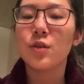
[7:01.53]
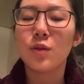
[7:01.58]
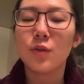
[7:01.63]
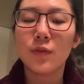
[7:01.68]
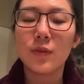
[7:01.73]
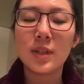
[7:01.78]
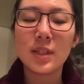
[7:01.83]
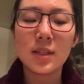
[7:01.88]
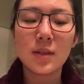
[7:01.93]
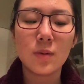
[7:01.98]
the
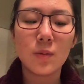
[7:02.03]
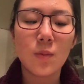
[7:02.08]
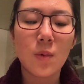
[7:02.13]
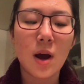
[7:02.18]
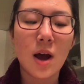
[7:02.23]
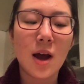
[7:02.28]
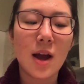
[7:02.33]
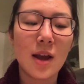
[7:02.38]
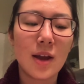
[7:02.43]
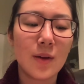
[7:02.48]
reason
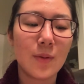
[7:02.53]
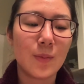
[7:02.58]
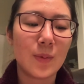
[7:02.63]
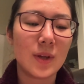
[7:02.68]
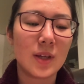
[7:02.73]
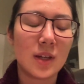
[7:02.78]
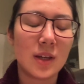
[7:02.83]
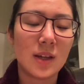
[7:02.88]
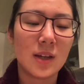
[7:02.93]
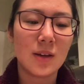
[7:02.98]
why
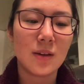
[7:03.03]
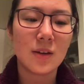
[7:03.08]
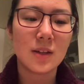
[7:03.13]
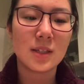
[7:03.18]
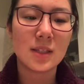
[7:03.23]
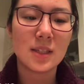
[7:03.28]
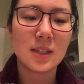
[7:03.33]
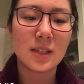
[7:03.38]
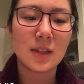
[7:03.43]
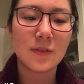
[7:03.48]
we
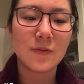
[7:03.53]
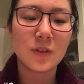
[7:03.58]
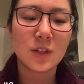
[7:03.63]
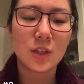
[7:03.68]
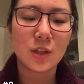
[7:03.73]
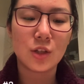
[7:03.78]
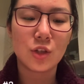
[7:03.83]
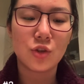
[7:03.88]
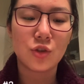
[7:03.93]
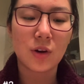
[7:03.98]
sift
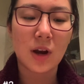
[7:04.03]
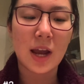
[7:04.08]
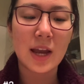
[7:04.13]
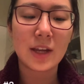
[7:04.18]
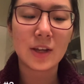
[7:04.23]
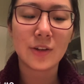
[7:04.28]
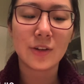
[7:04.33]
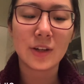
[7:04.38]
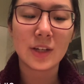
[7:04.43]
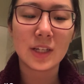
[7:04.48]
the dry
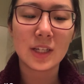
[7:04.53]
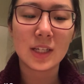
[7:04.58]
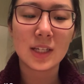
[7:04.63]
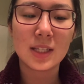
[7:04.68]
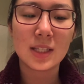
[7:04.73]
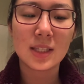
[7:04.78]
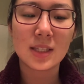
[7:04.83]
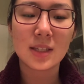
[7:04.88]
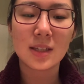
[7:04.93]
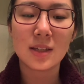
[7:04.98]

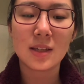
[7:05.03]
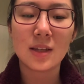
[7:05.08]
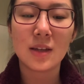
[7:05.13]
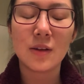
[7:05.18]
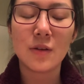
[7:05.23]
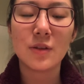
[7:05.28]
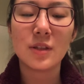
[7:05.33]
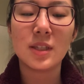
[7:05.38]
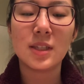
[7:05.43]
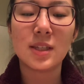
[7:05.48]
ingredients
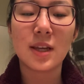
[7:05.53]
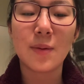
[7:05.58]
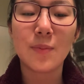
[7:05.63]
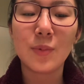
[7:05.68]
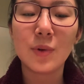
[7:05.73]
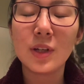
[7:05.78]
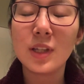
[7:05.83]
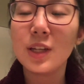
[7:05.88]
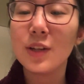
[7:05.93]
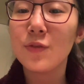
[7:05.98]

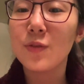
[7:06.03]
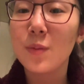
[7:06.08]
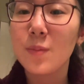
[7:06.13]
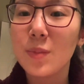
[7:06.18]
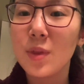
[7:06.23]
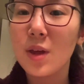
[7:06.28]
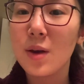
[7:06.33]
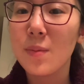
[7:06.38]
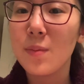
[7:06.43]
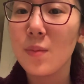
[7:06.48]
separately
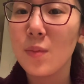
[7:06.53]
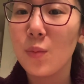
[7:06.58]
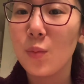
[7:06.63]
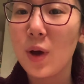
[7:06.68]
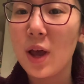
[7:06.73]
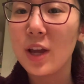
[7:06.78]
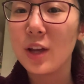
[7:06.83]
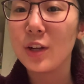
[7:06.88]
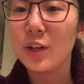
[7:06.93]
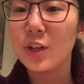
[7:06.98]
from the
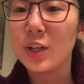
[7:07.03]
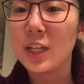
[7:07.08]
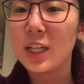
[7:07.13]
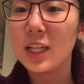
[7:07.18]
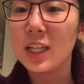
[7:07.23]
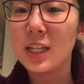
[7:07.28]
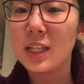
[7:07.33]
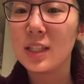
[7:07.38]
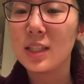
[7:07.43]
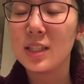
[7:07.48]
wet
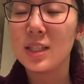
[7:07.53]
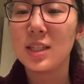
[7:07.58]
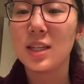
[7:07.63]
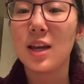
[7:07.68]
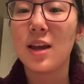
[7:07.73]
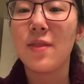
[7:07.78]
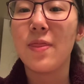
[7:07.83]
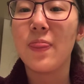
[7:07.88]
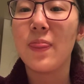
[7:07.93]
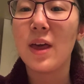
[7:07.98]
ingredients
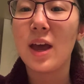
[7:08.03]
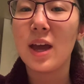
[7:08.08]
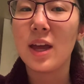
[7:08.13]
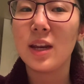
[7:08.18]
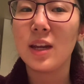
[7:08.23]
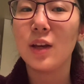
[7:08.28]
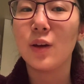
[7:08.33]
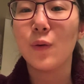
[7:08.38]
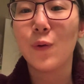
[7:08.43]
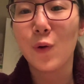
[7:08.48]
and then
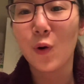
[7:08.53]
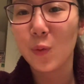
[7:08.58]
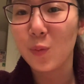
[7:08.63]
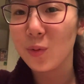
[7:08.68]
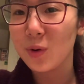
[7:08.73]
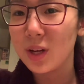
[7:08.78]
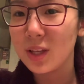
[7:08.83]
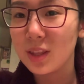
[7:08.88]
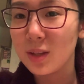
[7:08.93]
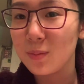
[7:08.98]

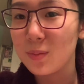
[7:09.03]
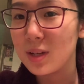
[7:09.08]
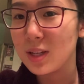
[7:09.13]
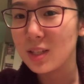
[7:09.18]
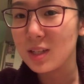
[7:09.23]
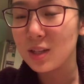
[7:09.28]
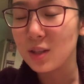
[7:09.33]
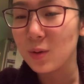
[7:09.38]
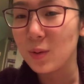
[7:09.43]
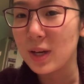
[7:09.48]
incorporate them
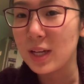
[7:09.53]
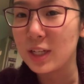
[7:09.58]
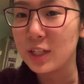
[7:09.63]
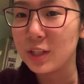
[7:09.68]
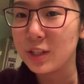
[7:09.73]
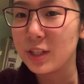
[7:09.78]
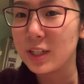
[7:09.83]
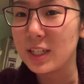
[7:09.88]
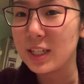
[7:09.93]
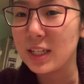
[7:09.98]
into the wet
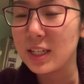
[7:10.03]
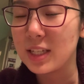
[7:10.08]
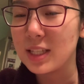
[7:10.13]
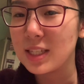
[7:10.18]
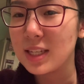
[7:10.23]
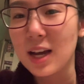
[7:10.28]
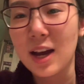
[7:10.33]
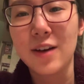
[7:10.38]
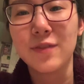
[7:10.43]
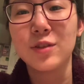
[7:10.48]

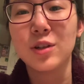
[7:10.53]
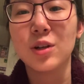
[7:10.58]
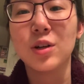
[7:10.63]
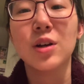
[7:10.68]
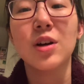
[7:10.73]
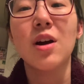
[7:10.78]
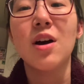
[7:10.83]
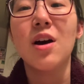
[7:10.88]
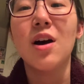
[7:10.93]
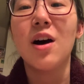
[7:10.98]
ingredients
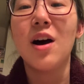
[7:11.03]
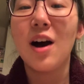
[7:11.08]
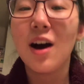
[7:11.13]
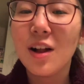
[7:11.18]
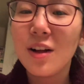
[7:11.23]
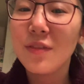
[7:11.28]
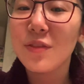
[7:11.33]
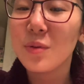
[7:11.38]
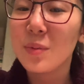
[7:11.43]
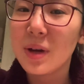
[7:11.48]
after
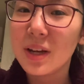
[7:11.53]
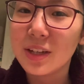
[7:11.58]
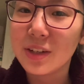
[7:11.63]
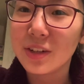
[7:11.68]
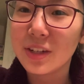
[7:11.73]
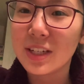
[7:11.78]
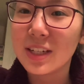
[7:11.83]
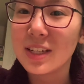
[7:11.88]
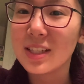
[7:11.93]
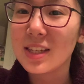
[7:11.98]
all of the wet
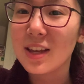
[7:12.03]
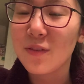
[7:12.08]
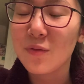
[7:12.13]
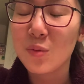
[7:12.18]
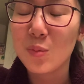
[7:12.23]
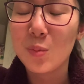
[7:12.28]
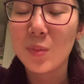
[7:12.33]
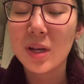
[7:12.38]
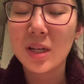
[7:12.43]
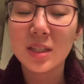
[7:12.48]
ingredients have
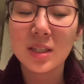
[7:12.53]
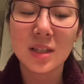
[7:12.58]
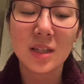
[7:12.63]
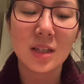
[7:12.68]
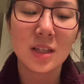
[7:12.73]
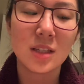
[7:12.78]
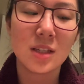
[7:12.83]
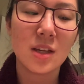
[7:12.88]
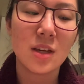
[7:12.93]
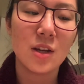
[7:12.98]
been mixed
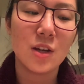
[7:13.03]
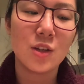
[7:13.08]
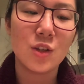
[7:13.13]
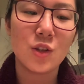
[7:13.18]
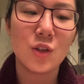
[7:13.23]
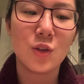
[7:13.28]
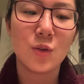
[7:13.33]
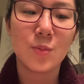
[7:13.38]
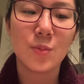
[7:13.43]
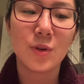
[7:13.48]
is
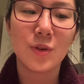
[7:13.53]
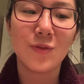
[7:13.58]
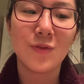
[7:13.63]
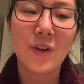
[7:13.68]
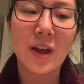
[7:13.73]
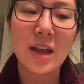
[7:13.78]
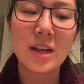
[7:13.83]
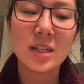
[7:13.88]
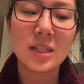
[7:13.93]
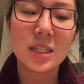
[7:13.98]
to
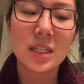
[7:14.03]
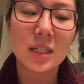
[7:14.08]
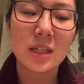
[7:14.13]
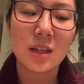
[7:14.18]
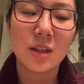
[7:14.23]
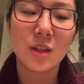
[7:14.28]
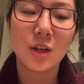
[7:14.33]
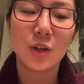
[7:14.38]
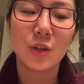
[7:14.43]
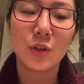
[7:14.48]
prevent
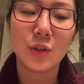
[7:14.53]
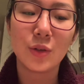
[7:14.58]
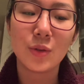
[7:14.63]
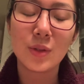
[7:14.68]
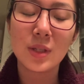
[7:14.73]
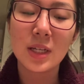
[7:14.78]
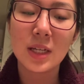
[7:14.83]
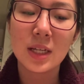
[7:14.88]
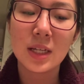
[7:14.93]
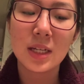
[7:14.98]
the
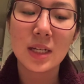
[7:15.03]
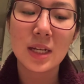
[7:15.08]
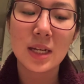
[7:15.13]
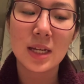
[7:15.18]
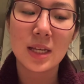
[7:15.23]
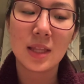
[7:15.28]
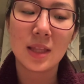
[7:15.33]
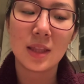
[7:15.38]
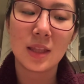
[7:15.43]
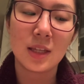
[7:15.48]
gluten
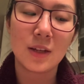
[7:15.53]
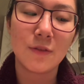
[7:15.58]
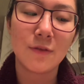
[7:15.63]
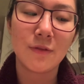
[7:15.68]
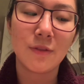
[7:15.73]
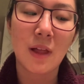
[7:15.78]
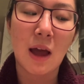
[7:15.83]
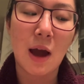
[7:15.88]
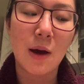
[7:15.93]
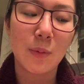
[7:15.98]
in the
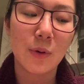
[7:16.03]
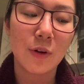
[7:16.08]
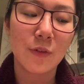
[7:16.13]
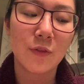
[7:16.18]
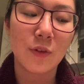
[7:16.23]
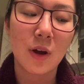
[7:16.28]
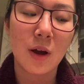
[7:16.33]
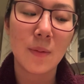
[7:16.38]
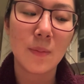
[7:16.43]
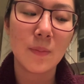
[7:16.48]
flour
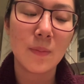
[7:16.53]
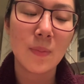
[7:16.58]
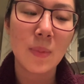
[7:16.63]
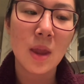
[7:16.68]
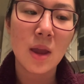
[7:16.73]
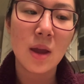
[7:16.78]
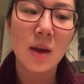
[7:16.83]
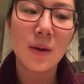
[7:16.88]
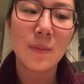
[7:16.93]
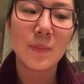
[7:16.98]
from
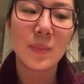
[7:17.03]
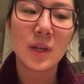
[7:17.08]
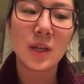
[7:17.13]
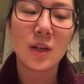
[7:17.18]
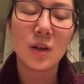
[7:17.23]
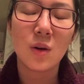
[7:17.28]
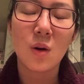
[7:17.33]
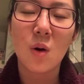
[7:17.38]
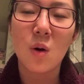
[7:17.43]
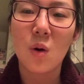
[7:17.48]

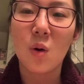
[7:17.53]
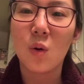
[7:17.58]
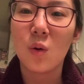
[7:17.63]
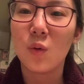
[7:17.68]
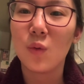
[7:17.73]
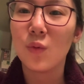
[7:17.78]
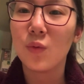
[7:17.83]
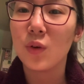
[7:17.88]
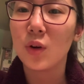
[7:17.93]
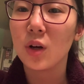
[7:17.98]
being
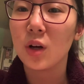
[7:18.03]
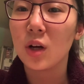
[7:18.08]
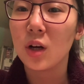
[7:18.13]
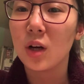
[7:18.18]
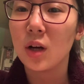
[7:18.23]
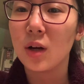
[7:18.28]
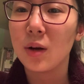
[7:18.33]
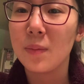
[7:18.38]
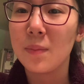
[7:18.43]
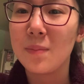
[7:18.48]

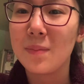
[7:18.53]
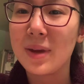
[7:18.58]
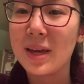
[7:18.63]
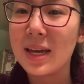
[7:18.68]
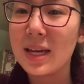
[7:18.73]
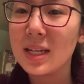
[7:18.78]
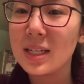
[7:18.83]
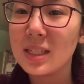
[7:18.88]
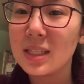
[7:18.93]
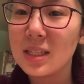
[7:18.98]
over
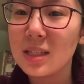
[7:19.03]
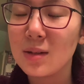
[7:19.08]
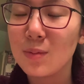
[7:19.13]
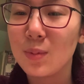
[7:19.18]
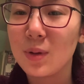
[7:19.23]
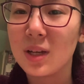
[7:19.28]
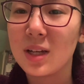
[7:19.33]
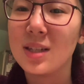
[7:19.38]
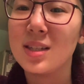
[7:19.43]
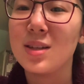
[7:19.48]
mixed
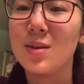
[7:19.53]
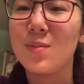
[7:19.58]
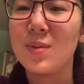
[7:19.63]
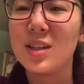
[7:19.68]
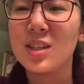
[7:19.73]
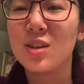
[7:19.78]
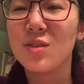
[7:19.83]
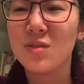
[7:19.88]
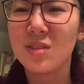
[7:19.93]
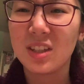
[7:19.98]
because it
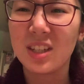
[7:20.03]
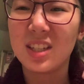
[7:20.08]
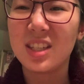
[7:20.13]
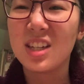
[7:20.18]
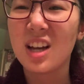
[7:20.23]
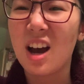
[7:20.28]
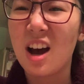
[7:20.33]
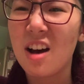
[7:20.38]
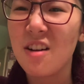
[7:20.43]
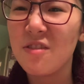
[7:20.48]
makes it really
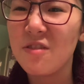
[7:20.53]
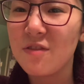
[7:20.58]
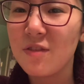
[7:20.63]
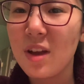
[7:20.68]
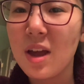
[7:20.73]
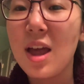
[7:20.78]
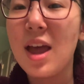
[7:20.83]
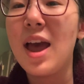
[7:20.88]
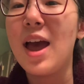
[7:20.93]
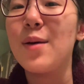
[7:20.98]
tough
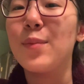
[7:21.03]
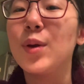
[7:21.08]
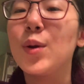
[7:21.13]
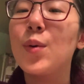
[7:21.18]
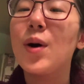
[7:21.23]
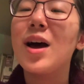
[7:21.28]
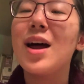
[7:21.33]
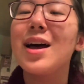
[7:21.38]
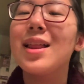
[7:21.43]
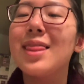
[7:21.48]
and we
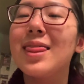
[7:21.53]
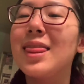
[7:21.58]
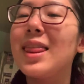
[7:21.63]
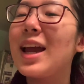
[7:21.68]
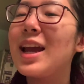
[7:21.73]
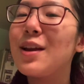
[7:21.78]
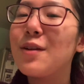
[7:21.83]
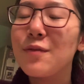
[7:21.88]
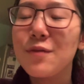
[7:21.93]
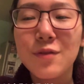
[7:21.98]
want a
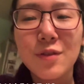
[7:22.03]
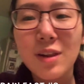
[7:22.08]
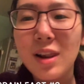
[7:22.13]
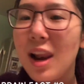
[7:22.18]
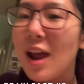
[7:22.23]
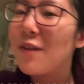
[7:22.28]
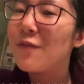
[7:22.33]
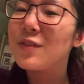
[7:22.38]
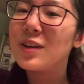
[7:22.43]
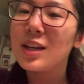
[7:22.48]
light
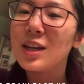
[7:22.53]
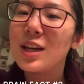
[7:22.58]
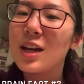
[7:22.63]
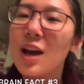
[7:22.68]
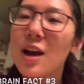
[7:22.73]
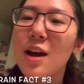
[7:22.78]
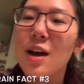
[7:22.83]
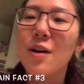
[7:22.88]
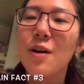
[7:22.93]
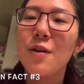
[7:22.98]
fluffy
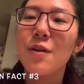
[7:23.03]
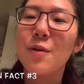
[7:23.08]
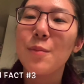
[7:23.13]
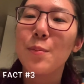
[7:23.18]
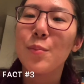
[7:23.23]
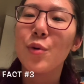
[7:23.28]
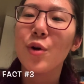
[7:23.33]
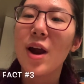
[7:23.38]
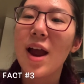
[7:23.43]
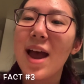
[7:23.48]

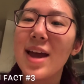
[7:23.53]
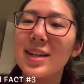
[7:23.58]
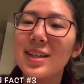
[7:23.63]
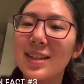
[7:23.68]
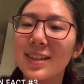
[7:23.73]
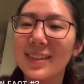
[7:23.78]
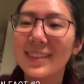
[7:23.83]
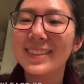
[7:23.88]
bread.